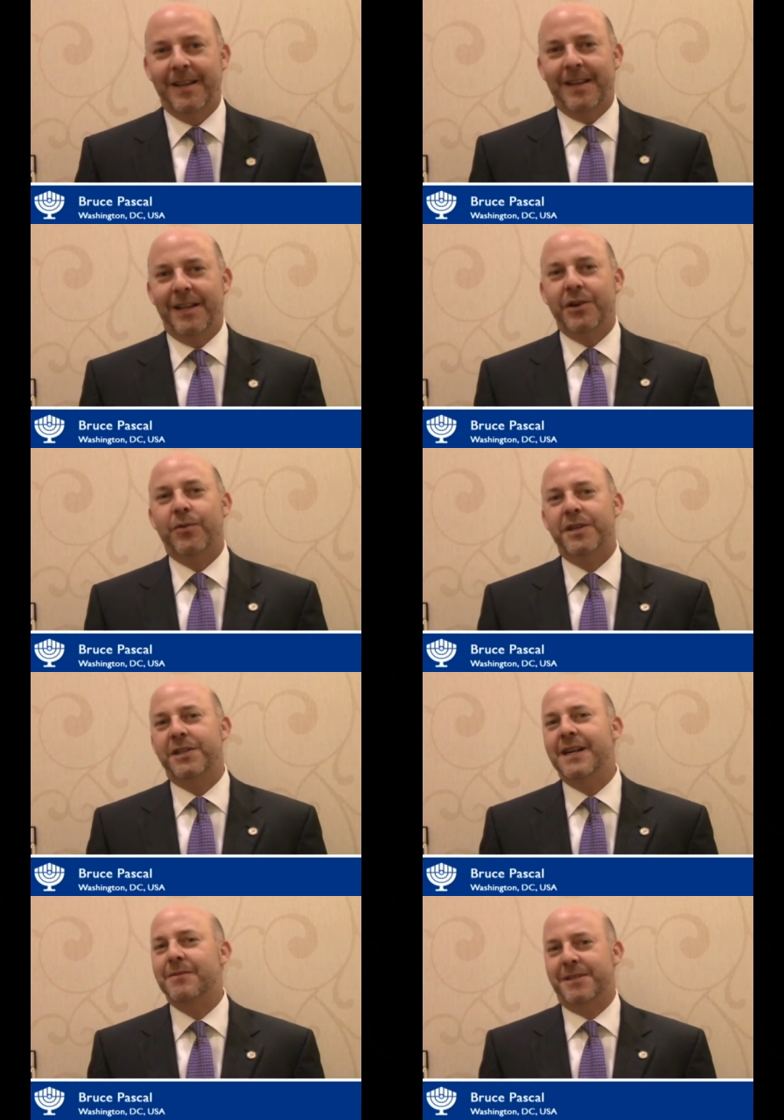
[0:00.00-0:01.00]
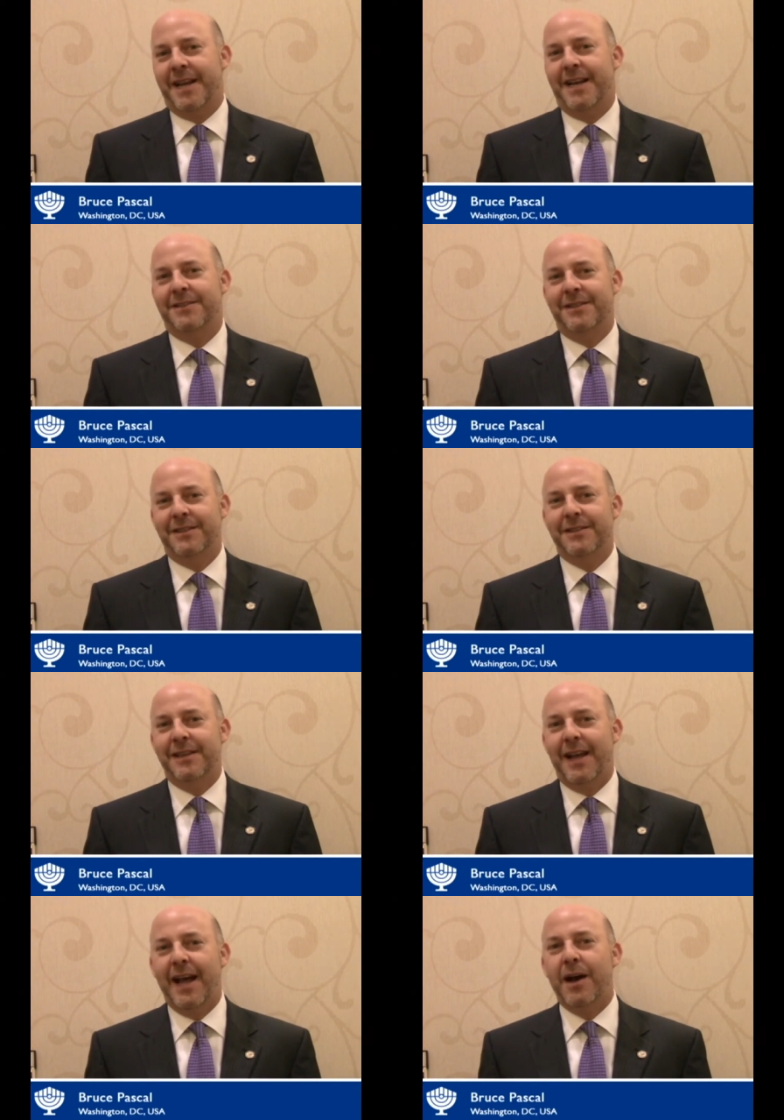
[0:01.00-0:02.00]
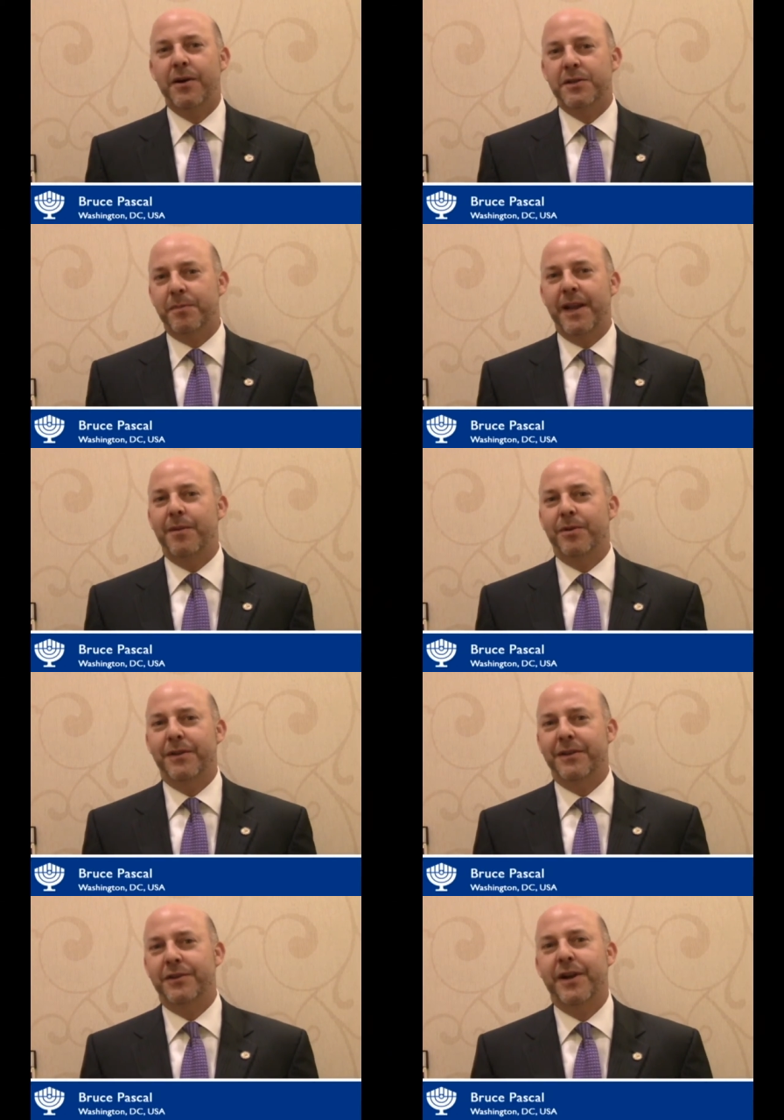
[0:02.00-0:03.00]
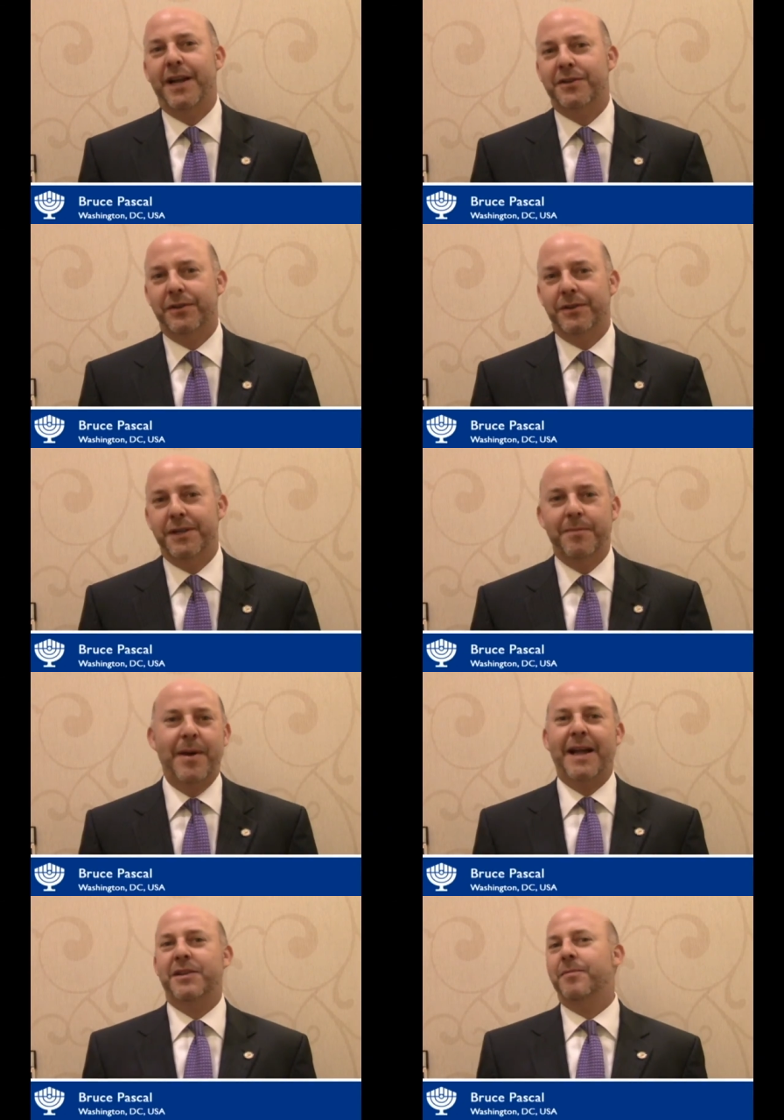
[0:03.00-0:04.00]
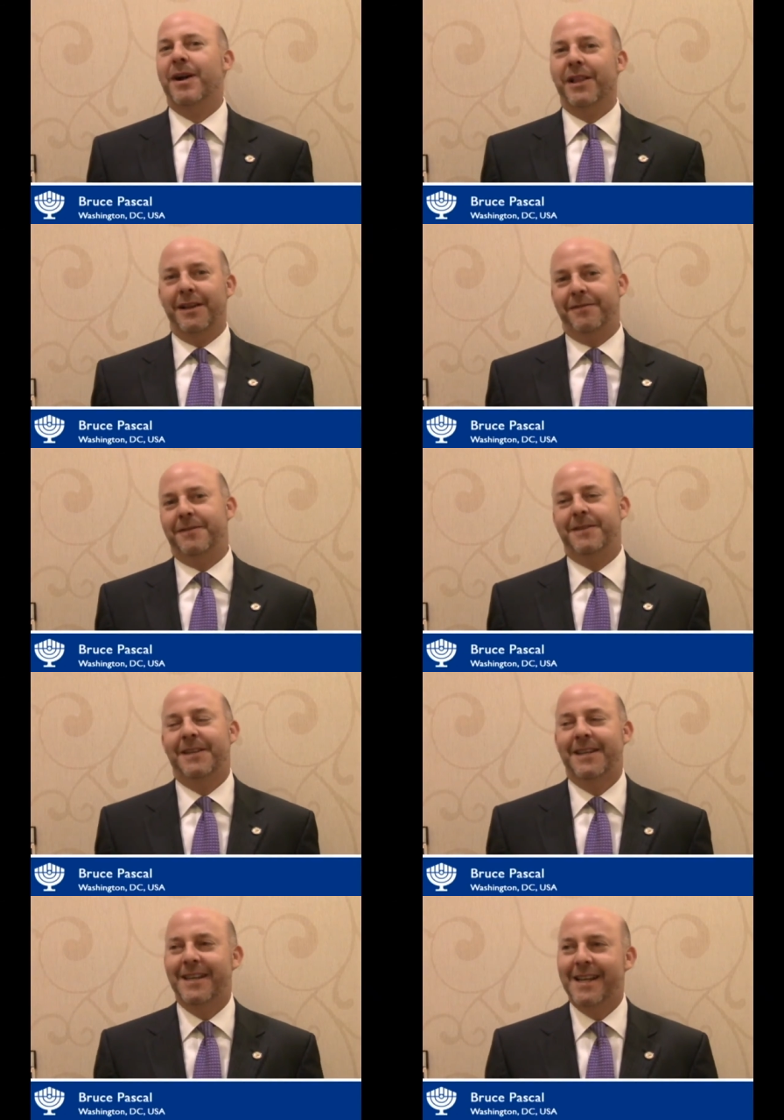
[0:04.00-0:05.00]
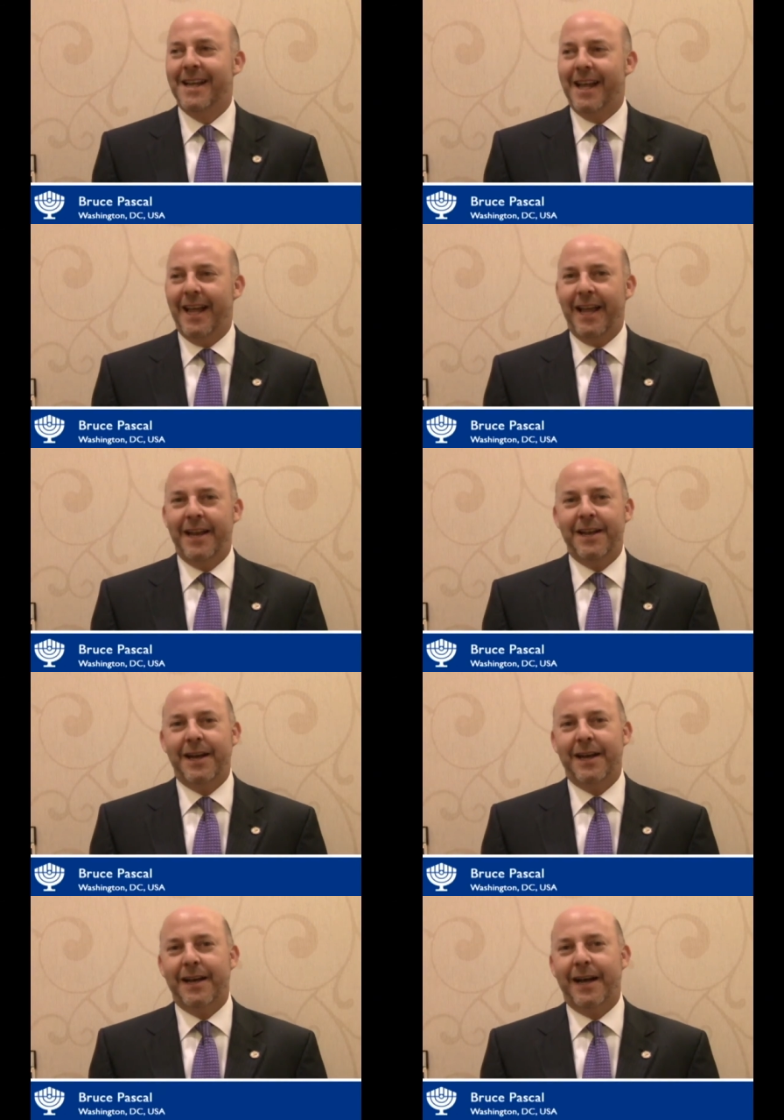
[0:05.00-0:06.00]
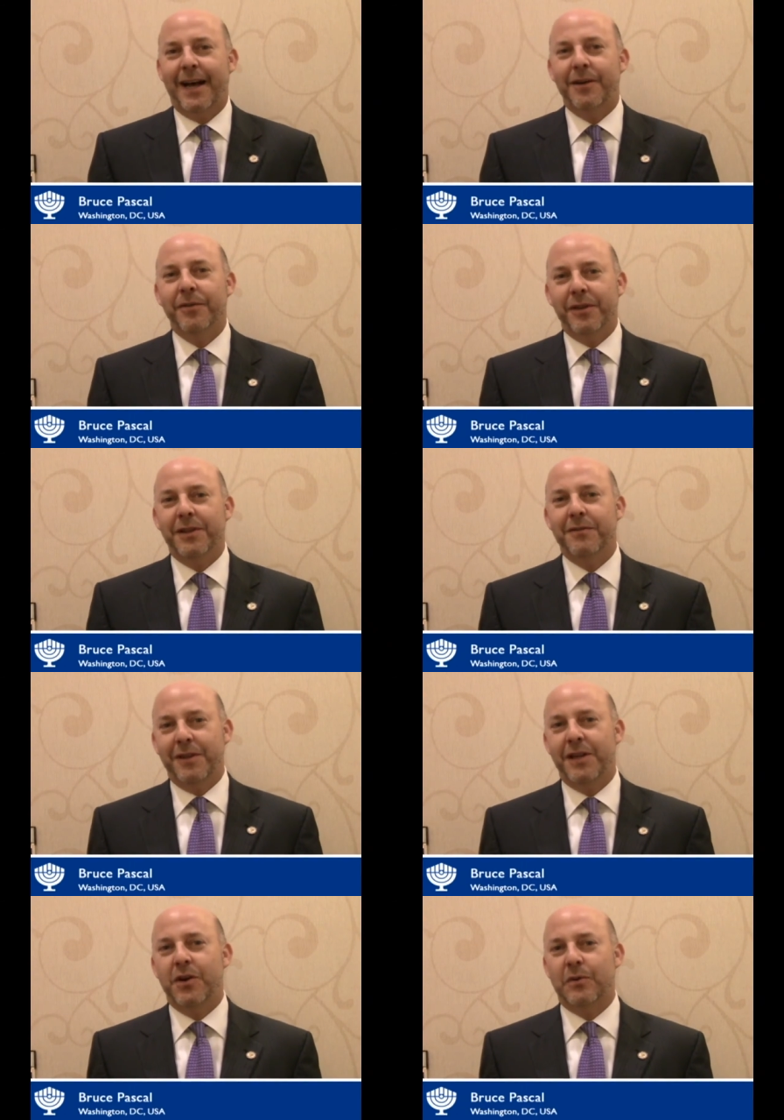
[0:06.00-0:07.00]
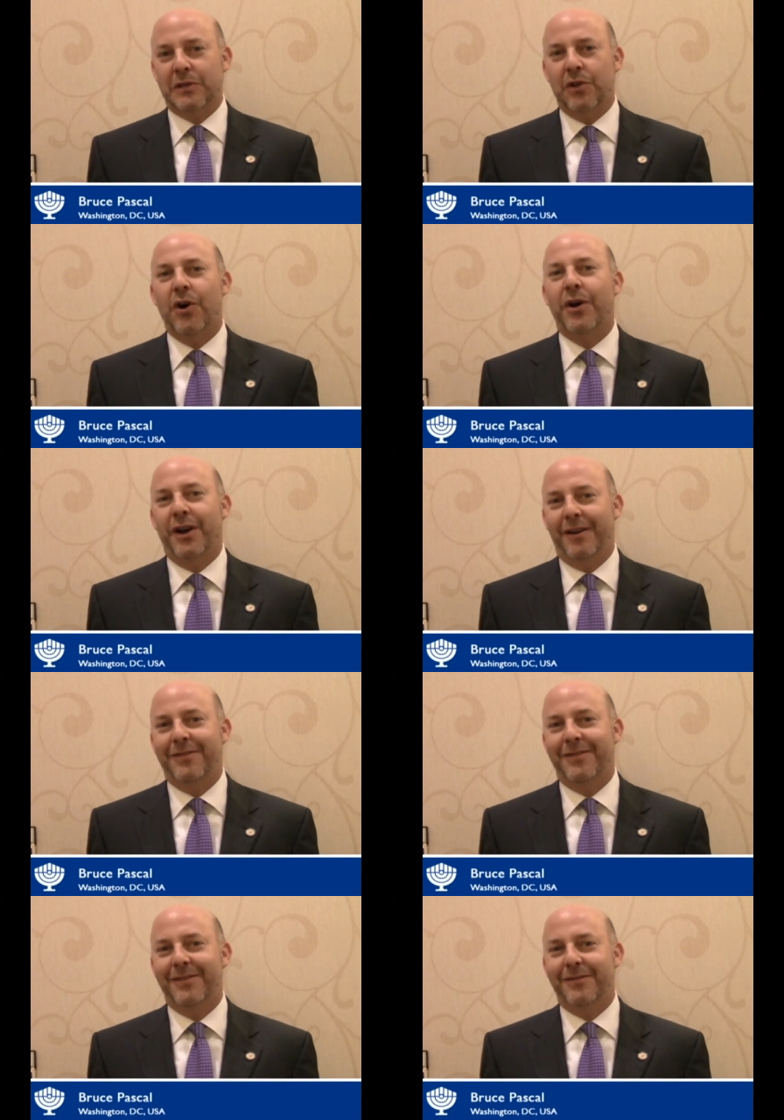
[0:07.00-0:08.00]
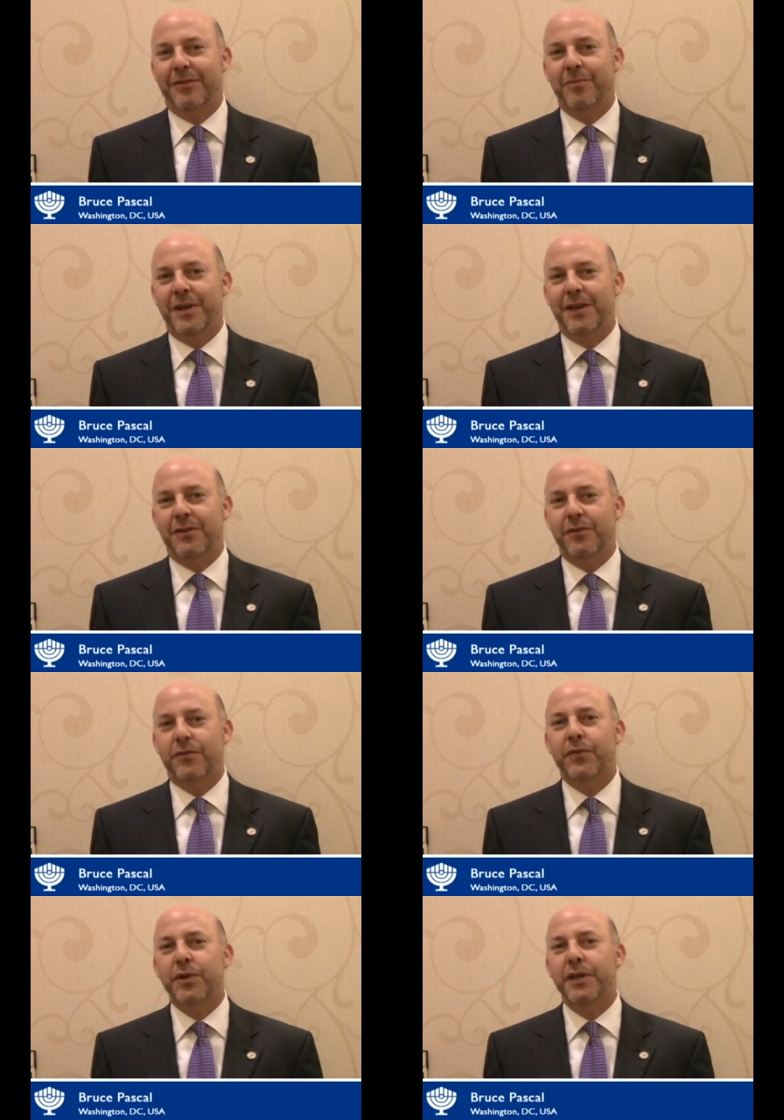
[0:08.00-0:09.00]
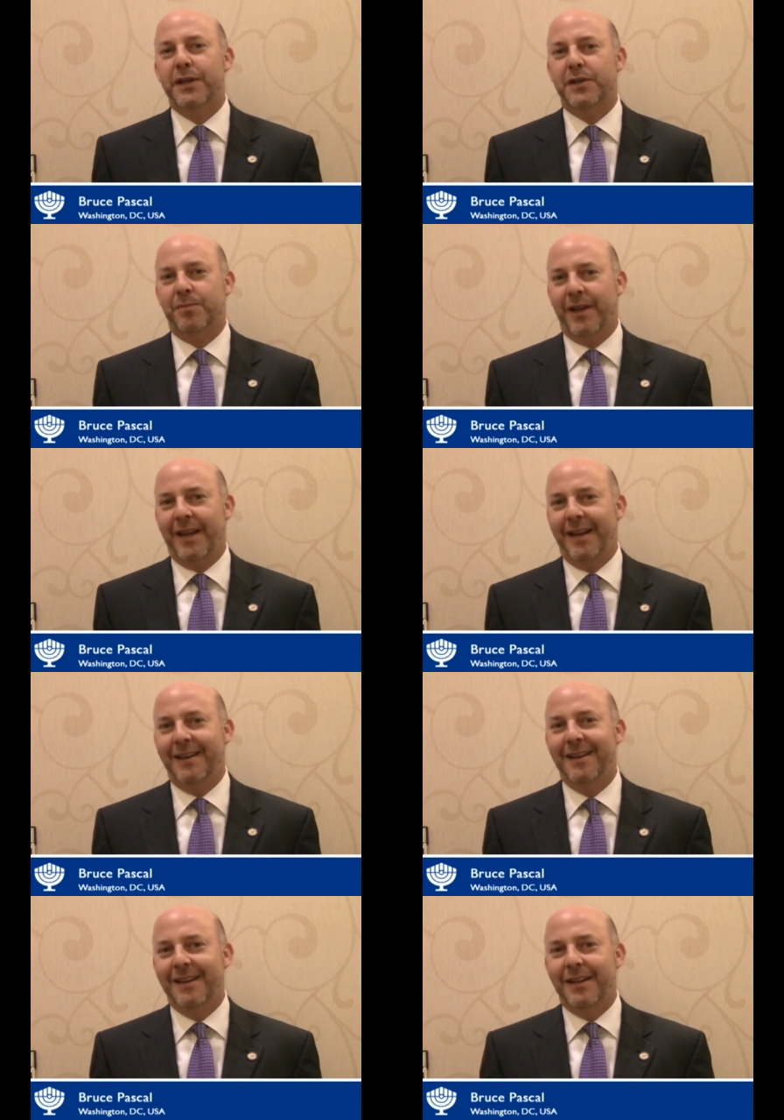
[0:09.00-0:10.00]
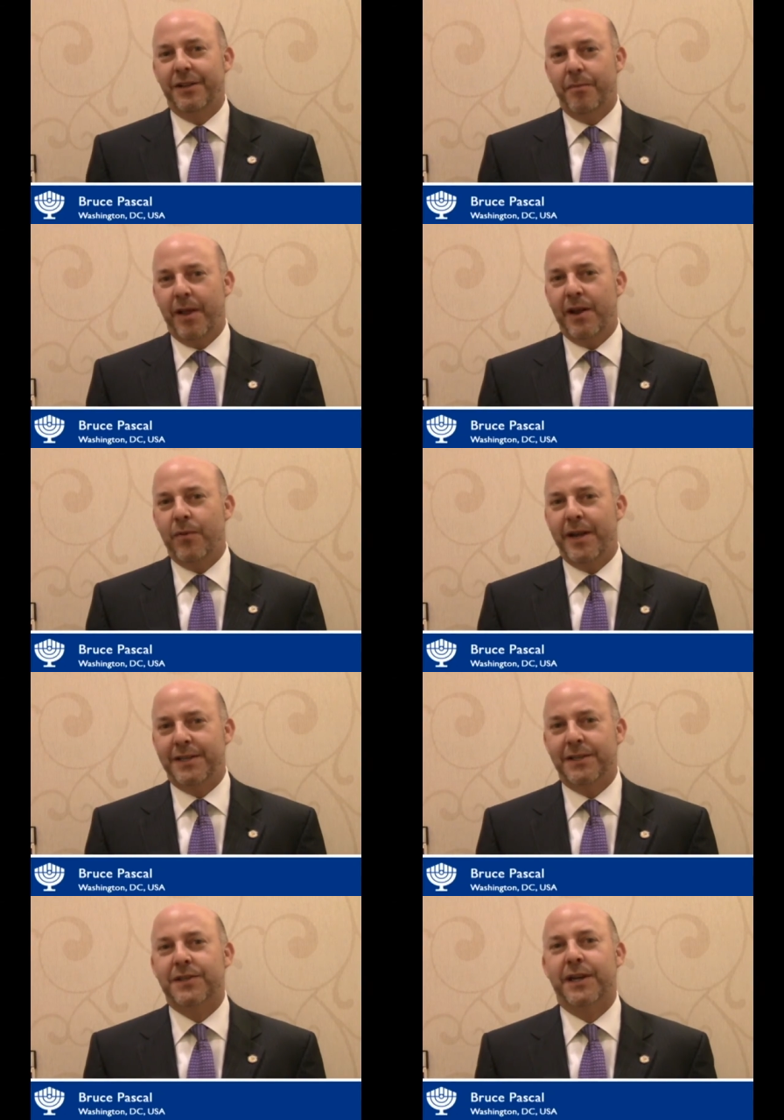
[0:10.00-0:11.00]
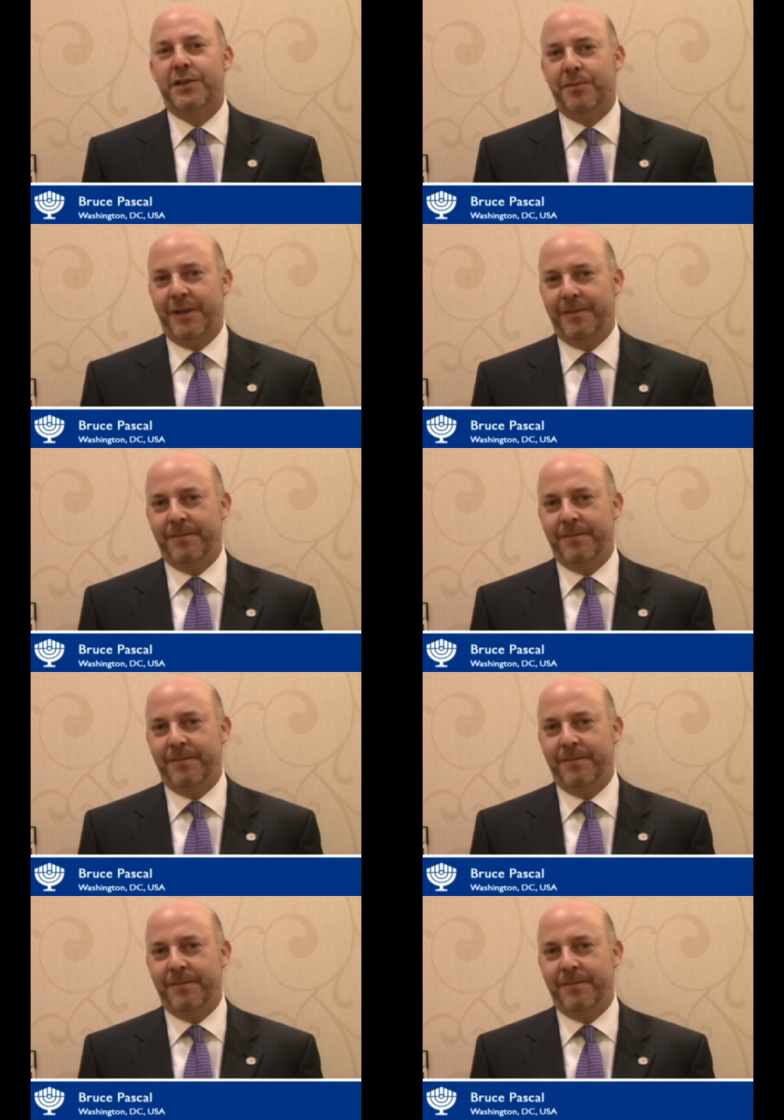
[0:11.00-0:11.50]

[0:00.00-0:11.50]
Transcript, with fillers: And the question I was asked is, how has B'nai B'rith International impacted my life? And uh, I don't think the video was long enough for me to fully explain the many ways it's touched me.